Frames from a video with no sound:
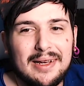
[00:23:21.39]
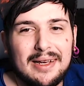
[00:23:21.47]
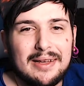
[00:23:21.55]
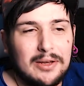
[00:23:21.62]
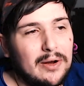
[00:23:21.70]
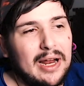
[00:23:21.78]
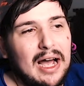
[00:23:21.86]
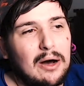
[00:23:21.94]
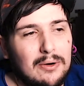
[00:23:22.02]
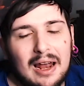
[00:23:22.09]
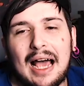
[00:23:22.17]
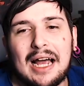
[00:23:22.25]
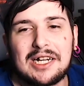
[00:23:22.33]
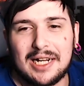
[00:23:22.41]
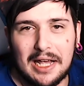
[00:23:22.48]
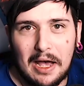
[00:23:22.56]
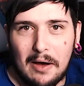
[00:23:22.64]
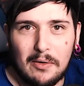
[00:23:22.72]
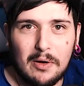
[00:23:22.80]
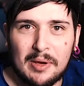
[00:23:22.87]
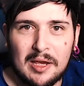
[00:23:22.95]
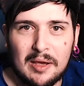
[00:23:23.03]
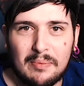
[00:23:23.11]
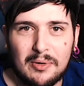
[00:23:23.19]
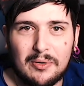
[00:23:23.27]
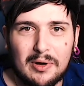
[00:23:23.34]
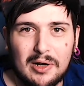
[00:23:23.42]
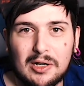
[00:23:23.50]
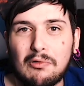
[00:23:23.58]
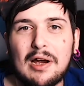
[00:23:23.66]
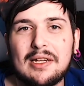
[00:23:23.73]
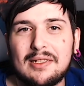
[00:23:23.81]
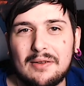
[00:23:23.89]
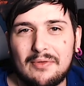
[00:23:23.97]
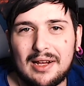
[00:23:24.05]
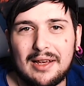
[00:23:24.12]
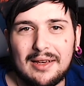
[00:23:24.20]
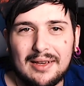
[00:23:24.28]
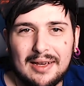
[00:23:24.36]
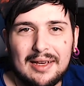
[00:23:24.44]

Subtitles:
You're now lashing out at people aggressively